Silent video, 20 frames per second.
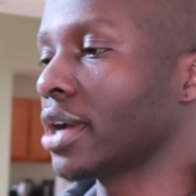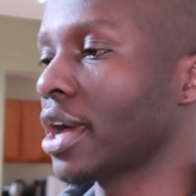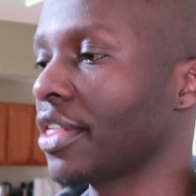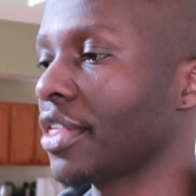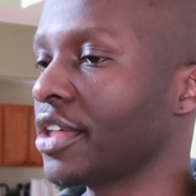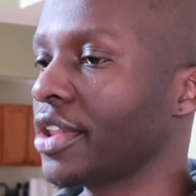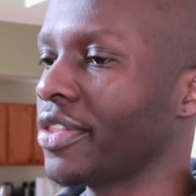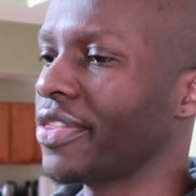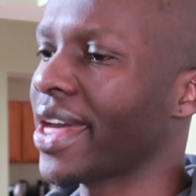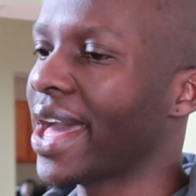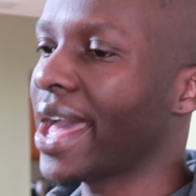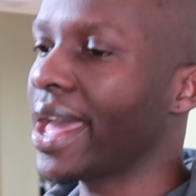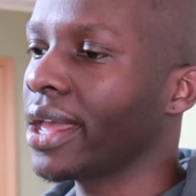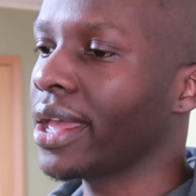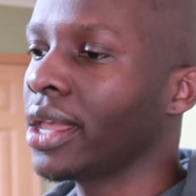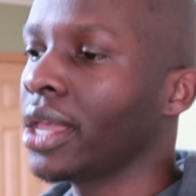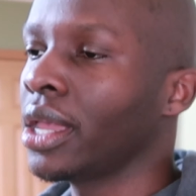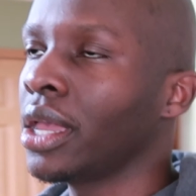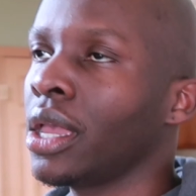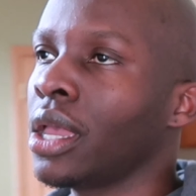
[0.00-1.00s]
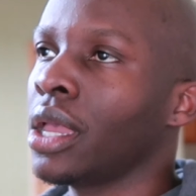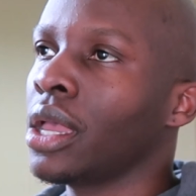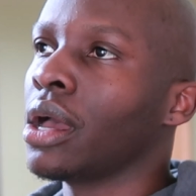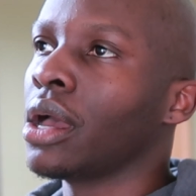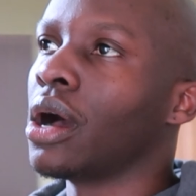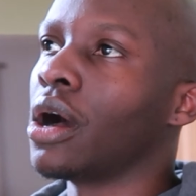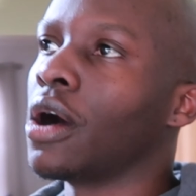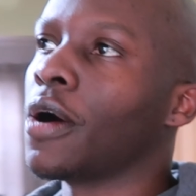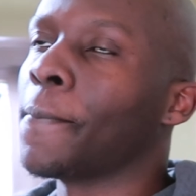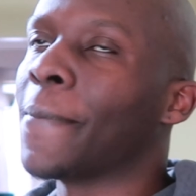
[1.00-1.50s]
Other than that,
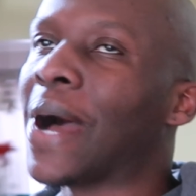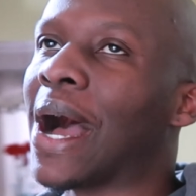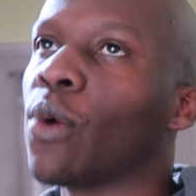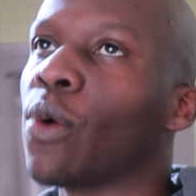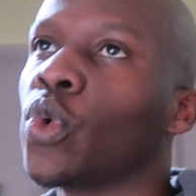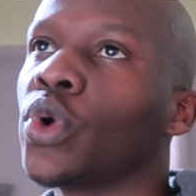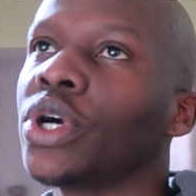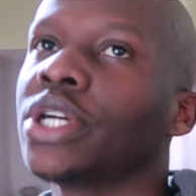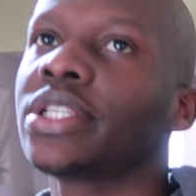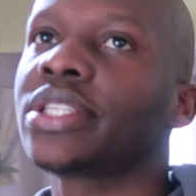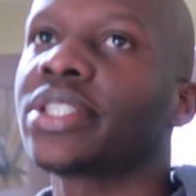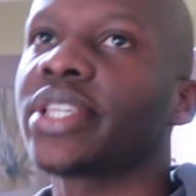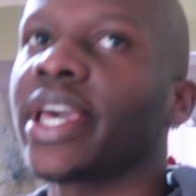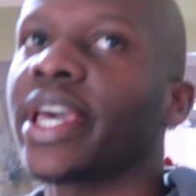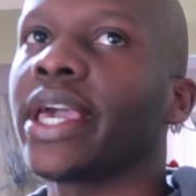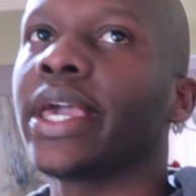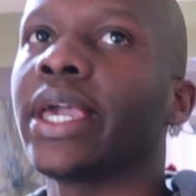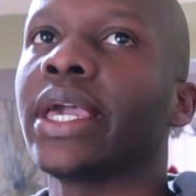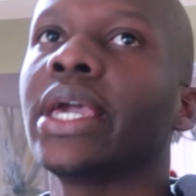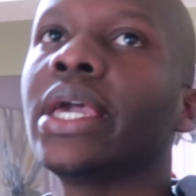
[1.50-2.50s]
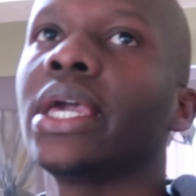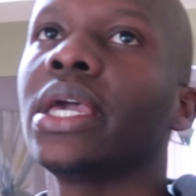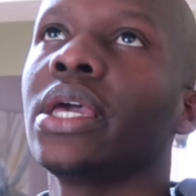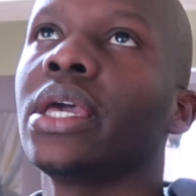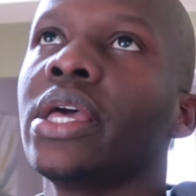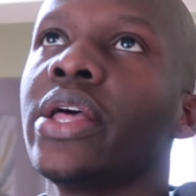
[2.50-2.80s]
I would say